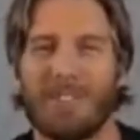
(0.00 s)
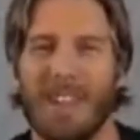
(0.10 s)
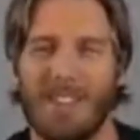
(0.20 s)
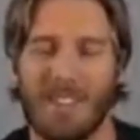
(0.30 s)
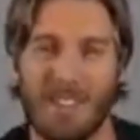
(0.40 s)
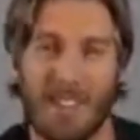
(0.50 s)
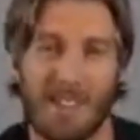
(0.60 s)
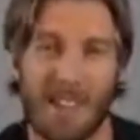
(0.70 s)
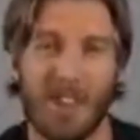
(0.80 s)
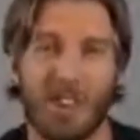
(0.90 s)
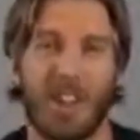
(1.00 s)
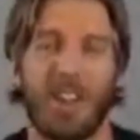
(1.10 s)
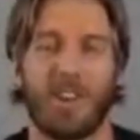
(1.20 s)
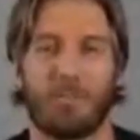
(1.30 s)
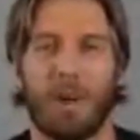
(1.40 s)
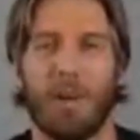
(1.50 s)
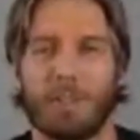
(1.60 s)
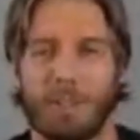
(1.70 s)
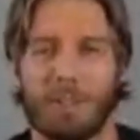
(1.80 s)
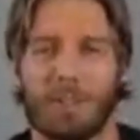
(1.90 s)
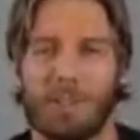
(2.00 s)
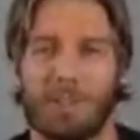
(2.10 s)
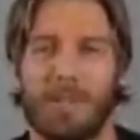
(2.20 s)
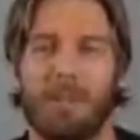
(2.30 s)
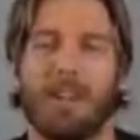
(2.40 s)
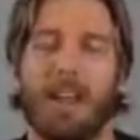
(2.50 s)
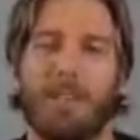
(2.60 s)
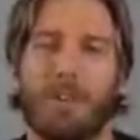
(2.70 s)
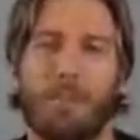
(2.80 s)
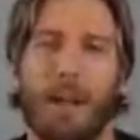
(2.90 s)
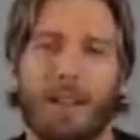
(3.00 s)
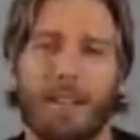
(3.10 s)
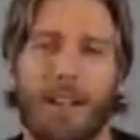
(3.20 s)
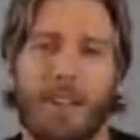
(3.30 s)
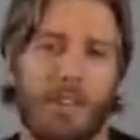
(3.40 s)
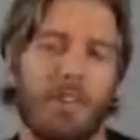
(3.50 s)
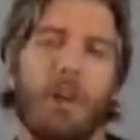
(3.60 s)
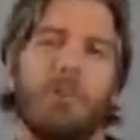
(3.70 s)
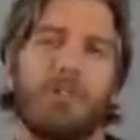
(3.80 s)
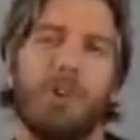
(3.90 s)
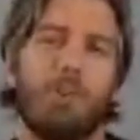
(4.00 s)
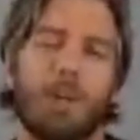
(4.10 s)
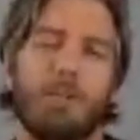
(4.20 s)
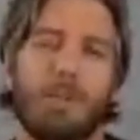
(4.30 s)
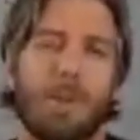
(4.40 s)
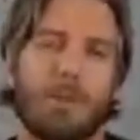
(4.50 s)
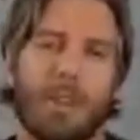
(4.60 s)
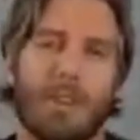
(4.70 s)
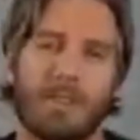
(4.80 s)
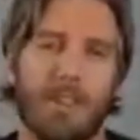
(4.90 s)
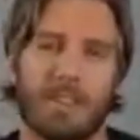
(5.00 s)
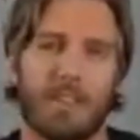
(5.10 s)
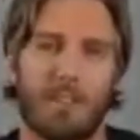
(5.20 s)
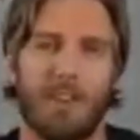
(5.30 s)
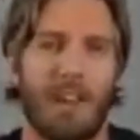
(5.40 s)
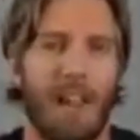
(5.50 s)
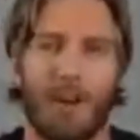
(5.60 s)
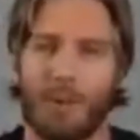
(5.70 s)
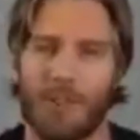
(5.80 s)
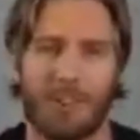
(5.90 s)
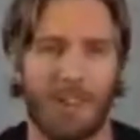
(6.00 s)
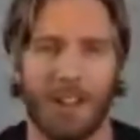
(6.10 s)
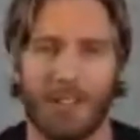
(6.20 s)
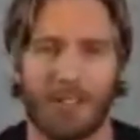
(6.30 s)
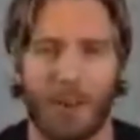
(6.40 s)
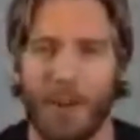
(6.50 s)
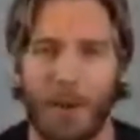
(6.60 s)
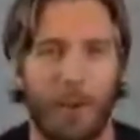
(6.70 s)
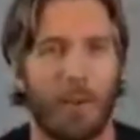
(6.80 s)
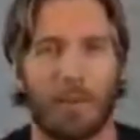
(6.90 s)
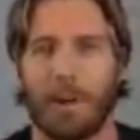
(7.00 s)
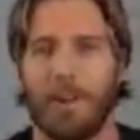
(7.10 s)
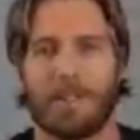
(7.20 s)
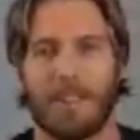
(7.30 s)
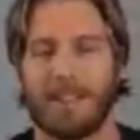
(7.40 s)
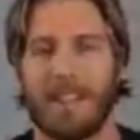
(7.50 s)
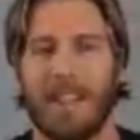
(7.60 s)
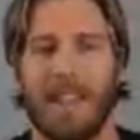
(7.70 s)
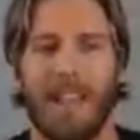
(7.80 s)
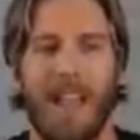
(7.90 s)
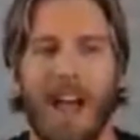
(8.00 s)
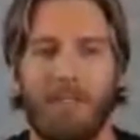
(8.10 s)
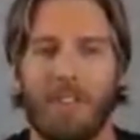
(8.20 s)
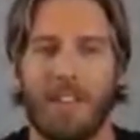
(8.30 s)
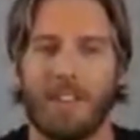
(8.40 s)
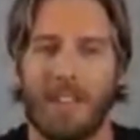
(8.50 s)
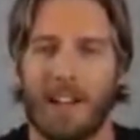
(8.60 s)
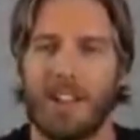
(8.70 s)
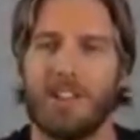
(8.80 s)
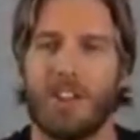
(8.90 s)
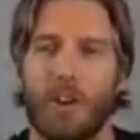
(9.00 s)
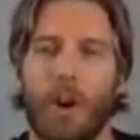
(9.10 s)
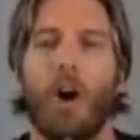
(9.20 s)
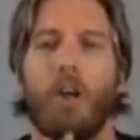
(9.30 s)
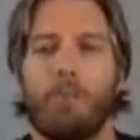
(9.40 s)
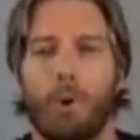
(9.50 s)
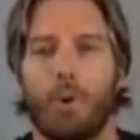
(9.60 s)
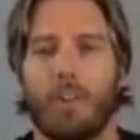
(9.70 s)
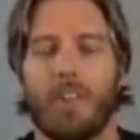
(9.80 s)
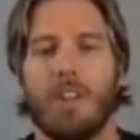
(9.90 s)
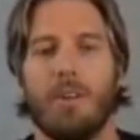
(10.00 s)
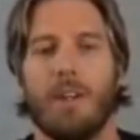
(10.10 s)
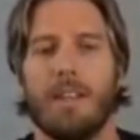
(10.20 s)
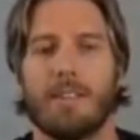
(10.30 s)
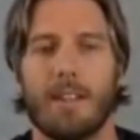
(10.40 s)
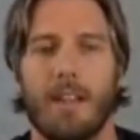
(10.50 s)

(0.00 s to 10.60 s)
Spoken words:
It's a decentralized processing system in that respect. So there's no supercomputer that sits at front of house that's kind of doing all the processing here. Everything is actually done on board of the unit.